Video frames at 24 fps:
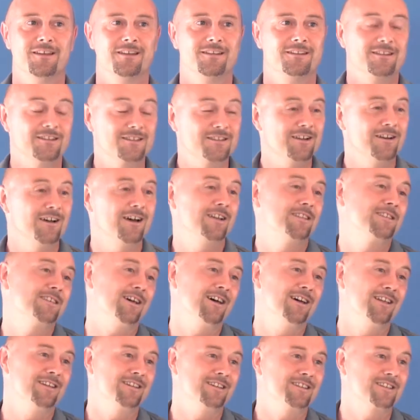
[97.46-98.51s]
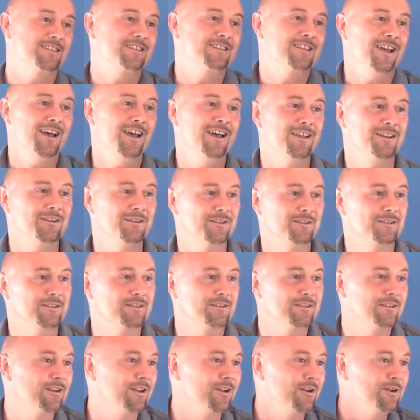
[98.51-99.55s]
desire to understand,
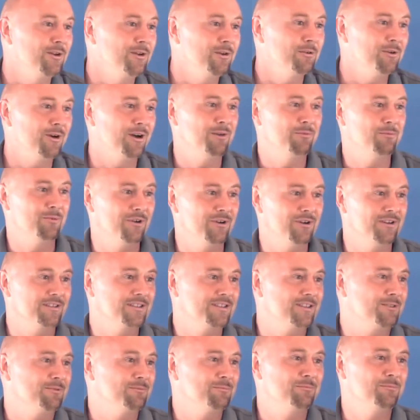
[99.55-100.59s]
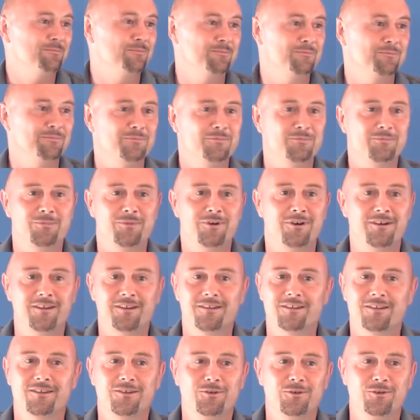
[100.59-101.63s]
you know, who I was and what
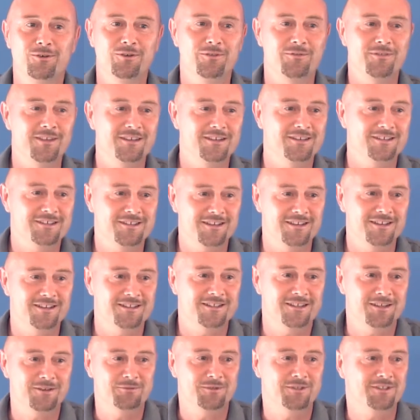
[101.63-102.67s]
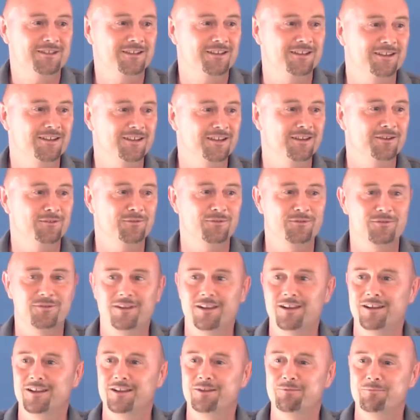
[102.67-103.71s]
all of these things I was thinking and
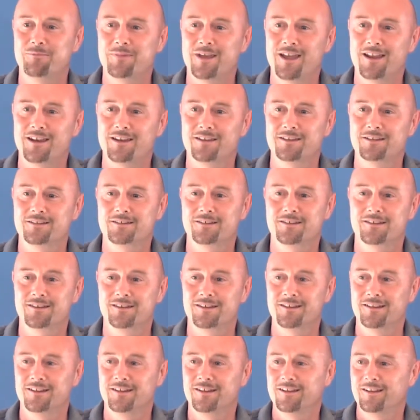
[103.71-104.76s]
feeling meant, and